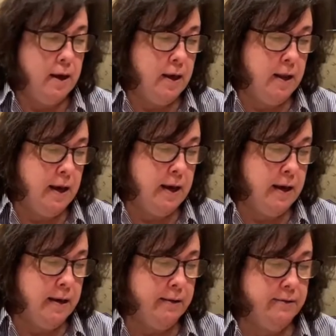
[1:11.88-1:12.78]
It
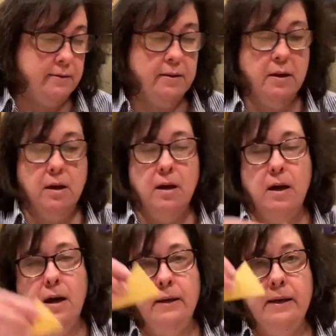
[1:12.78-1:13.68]
has
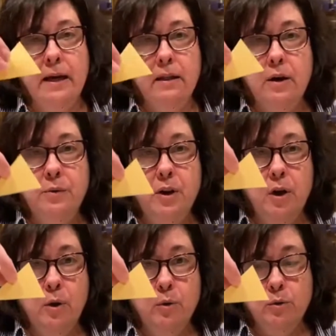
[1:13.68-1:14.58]
a yellow
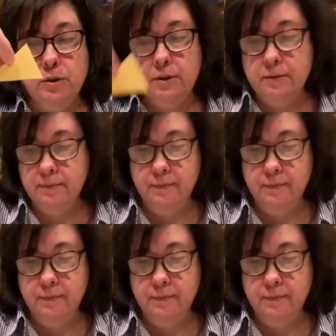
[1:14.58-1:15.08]
nose.